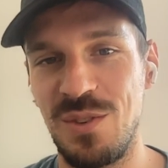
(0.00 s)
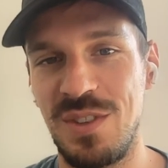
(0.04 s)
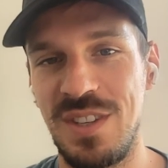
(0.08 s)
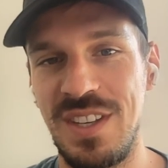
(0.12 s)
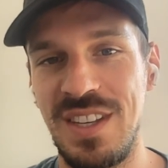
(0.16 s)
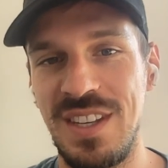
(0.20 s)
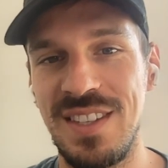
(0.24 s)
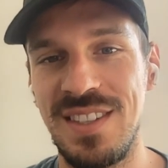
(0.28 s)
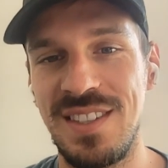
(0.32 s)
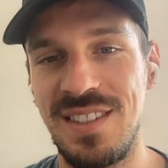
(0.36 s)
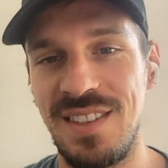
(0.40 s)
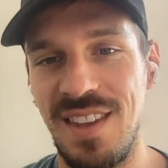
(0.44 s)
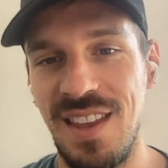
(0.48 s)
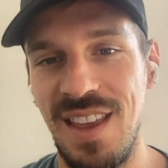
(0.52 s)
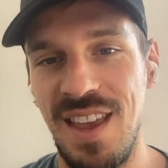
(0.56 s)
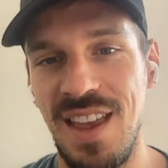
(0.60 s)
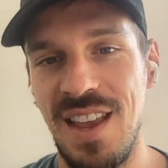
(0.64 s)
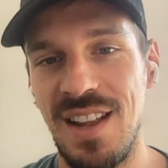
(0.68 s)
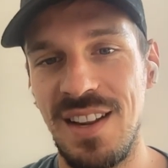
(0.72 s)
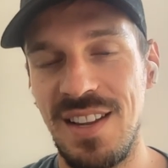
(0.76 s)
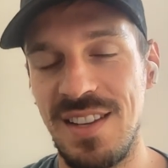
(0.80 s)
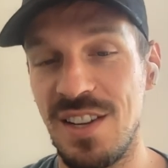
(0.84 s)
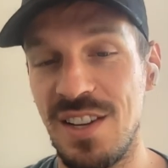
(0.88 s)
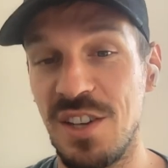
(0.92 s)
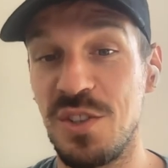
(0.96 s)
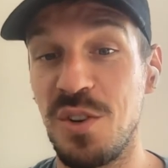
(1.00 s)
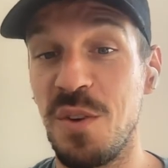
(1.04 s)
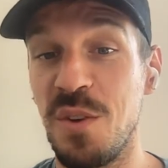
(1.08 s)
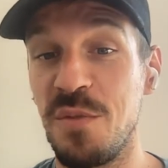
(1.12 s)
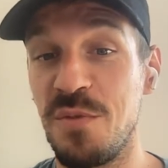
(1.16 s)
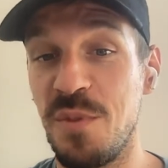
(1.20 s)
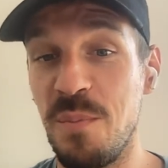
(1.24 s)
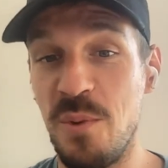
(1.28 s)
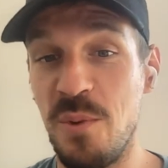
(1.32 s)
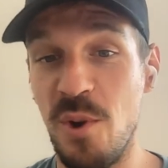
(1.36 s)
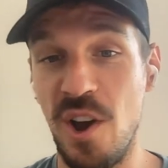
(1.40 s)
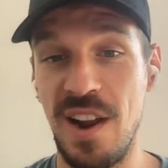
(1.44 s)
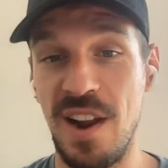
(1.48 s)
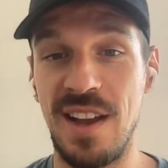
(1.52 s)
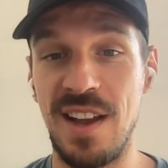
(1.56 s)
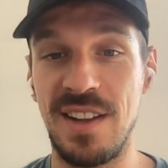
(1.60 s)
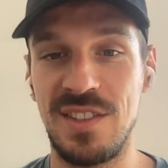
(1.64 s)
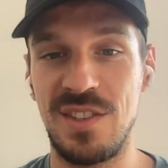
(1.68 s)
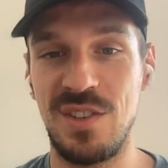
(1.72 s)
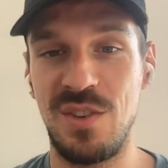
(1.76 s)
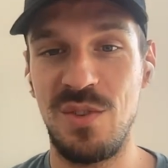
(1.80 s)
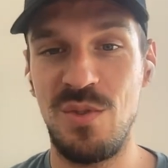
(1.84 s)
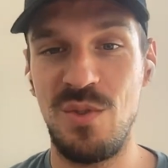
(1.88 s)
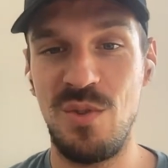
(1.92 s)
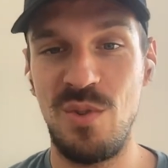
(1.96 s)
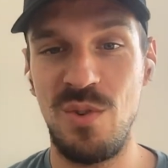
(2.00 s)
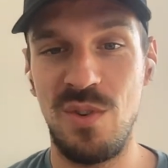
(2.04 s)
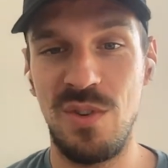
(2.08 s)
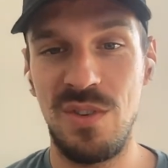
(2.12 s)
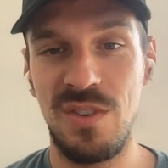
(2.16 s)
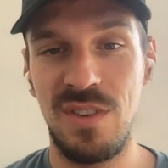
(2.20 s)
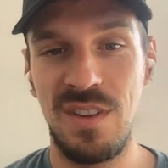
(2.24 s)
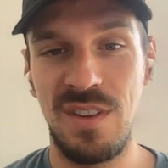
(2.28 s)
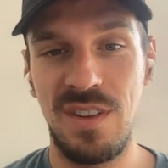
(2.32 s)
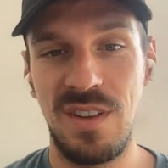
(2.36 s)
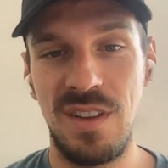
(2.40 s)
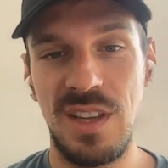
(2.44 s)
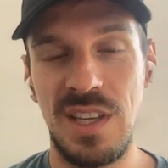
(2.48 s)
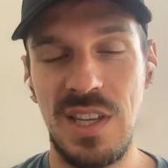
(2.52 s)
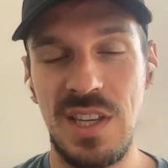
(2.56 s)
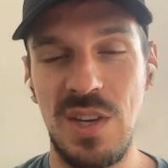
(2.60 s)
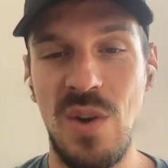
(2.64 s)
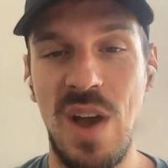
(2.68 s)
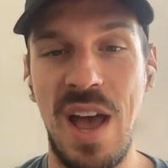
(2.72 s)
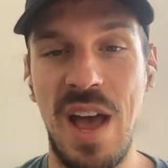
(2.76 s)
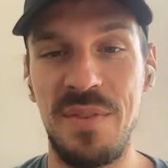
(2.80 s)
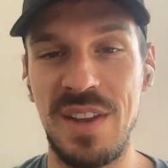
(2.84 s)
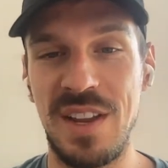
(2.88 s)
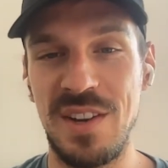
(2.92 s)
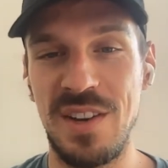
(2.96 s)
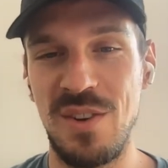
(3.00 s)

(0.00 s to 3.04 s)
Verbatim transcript: So these are sort of the products you have.